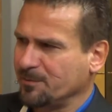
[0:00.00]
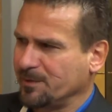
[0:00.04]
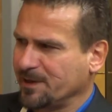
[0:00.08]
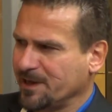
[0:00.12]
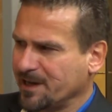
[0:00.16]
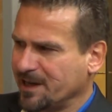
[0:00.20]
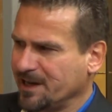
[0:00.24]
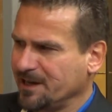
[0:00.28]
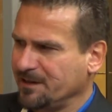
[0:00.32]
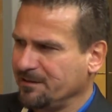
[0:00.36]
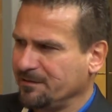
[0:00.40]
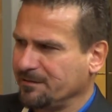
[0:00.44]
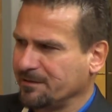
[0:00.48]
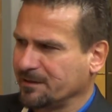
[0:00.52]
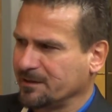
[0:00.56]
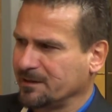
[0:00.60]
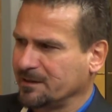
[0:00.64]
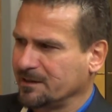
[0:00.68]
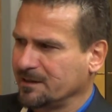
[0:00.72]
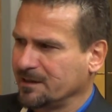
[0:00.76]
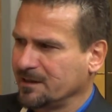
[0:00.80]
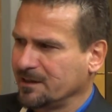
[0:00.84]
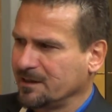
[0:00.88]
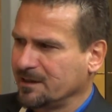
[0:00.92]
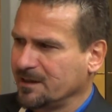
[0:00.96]

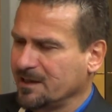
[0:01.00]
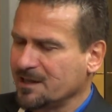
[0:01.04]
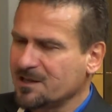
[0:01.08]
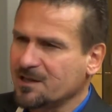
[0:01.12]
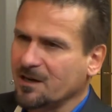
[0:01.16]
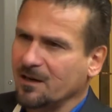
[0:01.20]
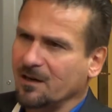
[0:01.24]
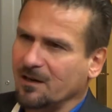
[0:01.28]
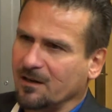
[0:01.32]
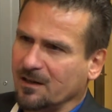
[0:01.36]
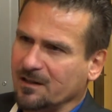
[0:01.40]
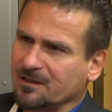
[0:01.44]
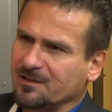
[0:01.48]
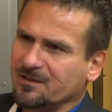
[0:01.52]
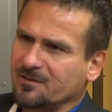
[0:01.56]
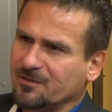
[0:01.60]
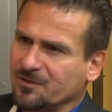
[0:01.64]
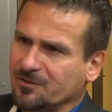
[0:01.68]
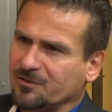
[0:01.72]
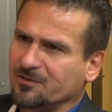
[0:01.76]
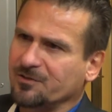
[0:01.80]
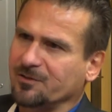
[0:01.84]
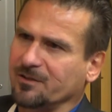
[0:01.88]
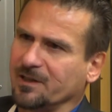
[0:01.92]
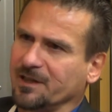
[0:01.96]
behavior is hard
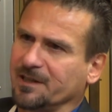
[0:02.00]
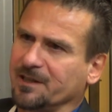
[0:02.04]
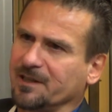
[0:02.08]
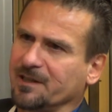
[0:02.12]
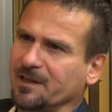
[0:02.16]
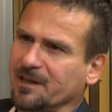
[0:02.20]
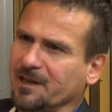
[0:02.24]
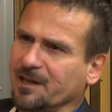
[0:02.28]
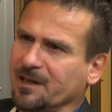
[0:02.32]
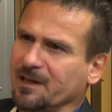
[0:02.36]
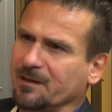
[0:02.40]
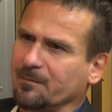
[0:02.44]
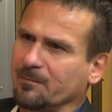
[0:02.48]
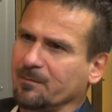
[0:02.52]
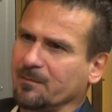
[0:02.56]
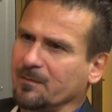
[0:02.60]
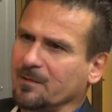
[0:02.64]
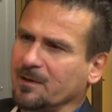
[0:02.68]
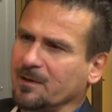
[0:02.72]
to train in a game.